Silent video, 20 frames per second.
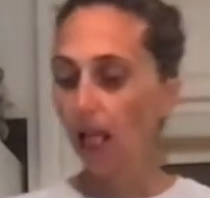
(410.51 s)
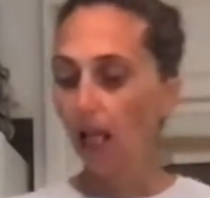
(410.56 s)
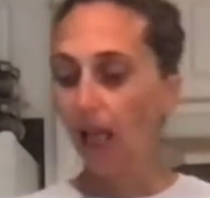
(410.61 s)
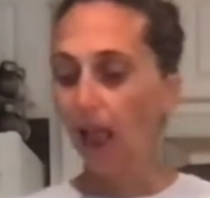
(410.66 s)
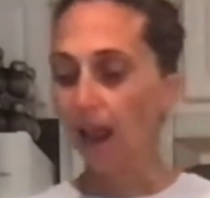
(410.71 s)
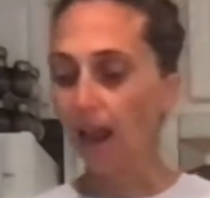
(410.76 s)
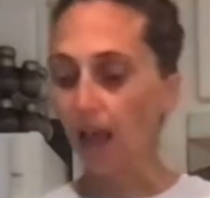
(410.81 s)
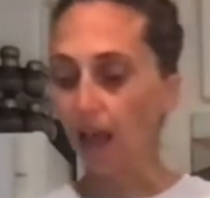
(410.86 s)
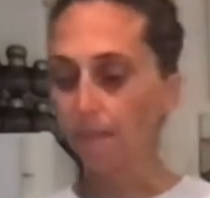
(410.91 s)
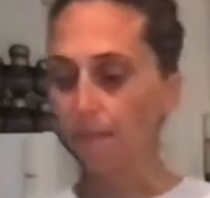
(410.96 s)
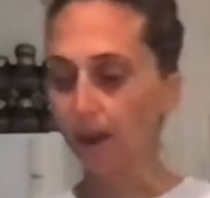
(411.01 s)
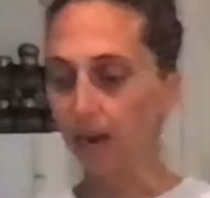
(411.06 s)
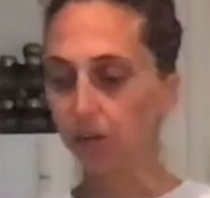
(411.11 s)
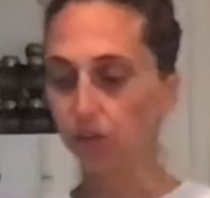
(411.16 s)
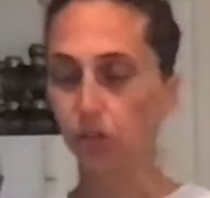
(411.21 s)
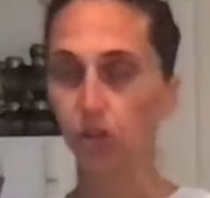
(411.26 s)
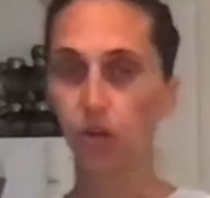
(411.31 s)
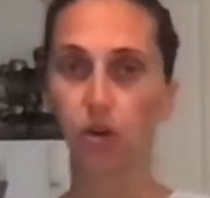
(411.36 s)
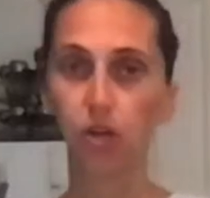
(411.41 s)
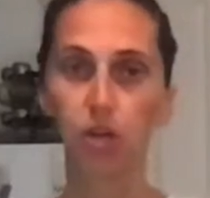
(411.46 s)
And I'm
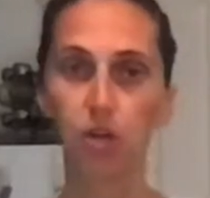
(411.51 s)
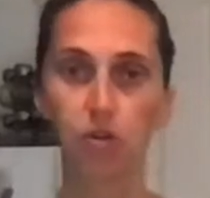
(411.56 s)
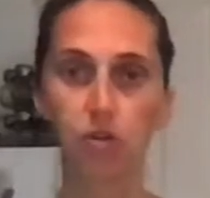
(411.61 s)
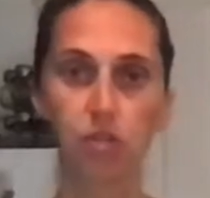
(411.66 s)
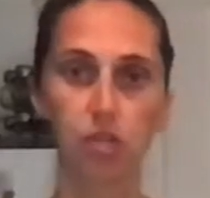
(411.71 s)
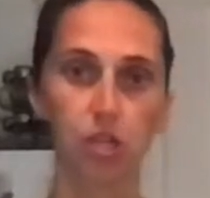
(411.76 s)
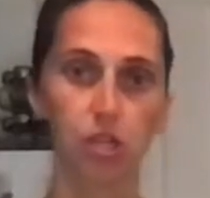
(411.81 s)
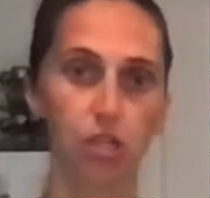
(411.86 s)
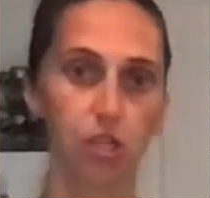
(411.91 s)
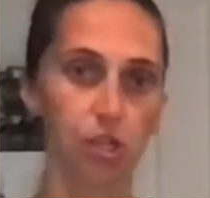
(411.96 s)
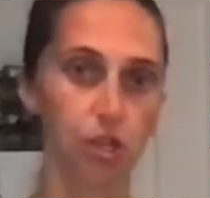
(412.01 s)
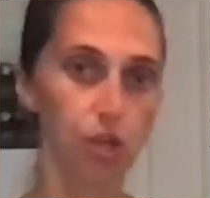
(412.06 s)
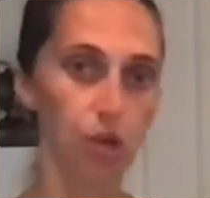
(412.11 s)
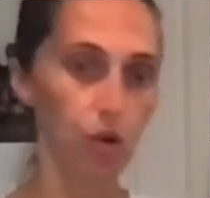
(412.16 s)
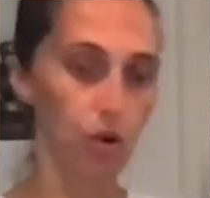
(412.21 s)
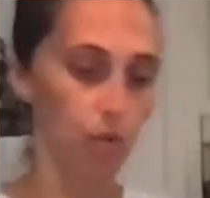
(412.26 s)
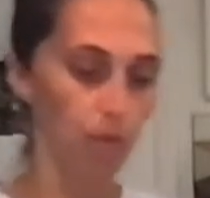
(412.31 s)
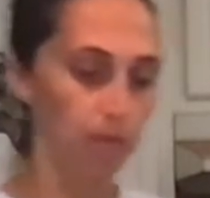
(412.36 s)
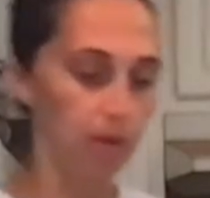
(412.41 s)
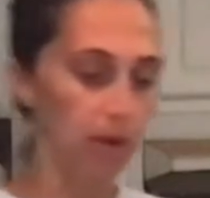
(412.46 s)
actually gonna use a
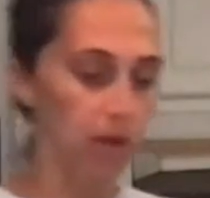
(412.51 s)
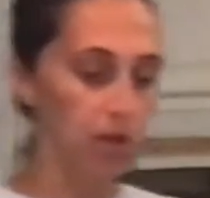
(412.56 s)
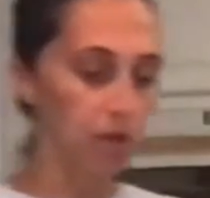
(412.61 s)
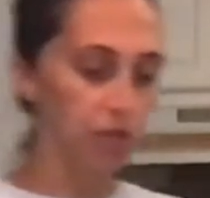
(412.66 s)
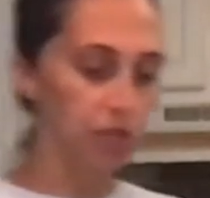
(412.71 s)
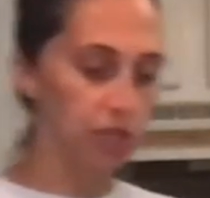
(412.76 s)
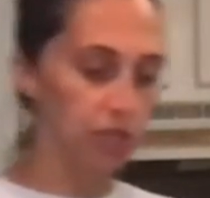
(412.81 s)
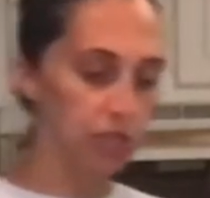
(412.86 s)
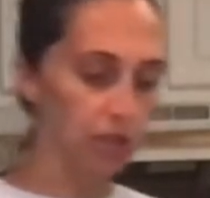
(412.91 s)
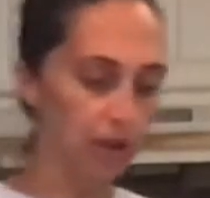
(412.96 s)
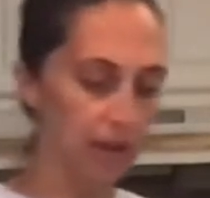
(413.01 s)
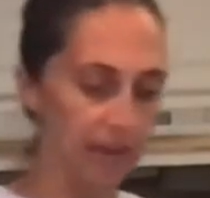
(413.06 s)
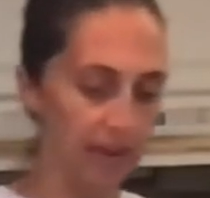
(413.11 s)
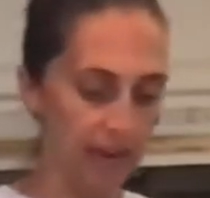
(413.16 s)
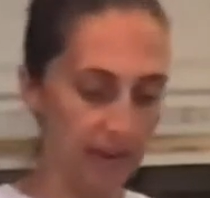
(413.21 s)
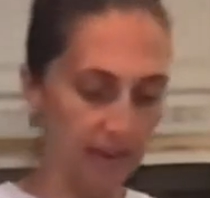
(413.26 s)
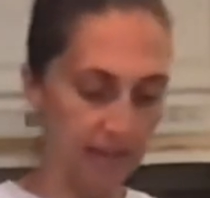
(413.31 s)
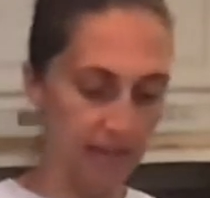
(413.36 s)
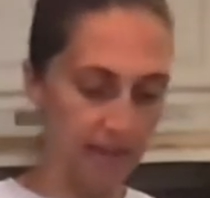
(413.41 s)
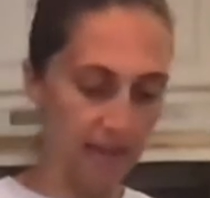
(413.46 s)
scoop just so I can
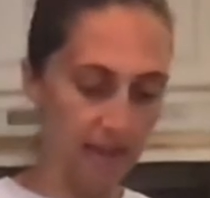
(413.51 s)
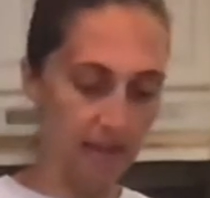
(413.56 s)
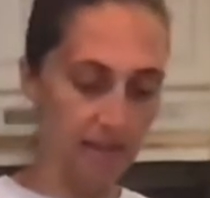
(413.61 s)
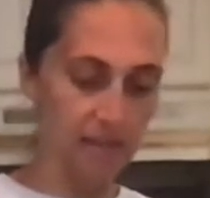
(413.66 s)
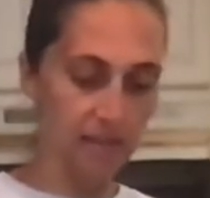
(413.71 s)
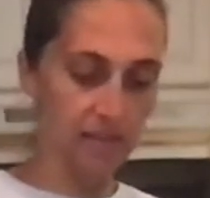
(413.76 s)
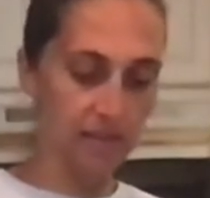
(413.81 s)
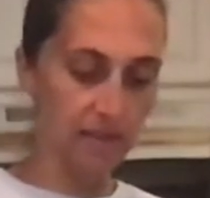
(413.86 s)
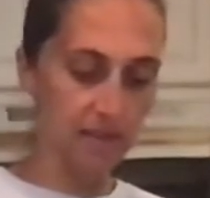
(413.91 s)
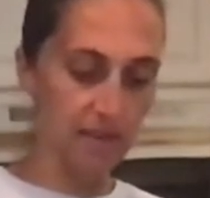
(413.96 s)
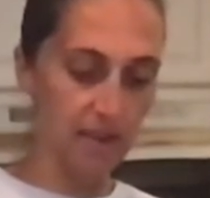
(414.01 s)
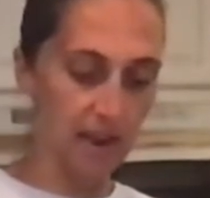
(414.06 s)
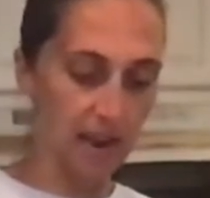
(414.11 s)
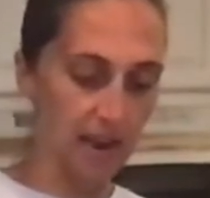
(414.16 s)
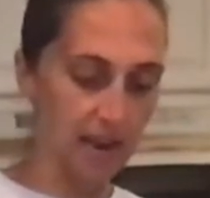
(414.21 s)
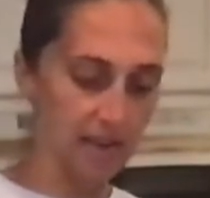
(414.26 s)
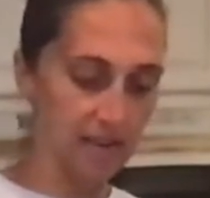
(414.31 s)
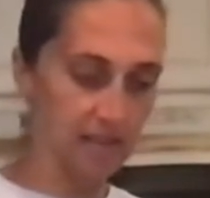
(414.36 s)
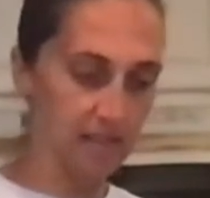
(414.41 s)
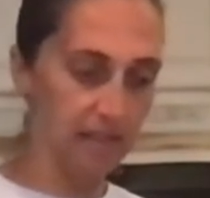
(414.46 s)
get these
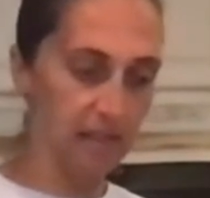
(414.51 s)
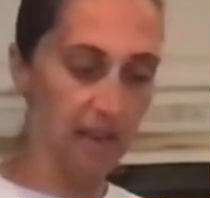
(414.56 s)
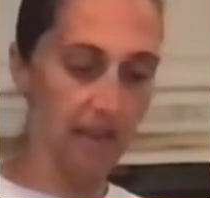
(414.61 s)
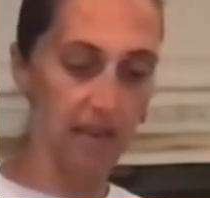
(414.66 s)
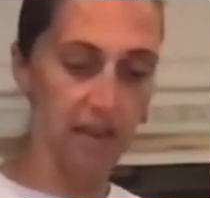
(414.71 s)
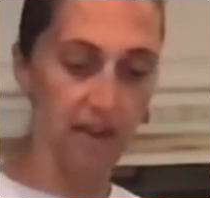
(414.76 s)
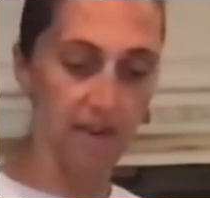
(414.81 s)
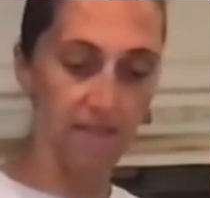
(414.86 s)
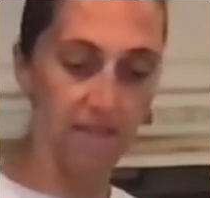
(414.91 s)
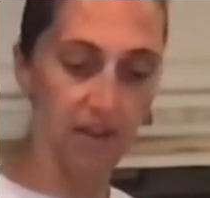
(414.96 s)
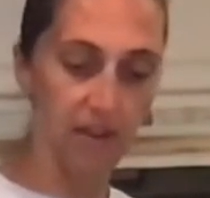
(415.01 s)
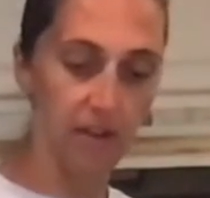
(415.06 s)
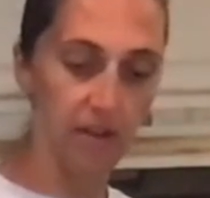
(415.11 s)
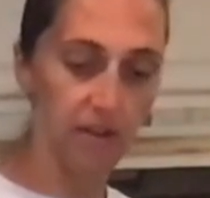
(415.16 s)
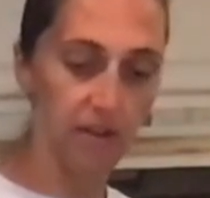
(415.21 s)
nice and even.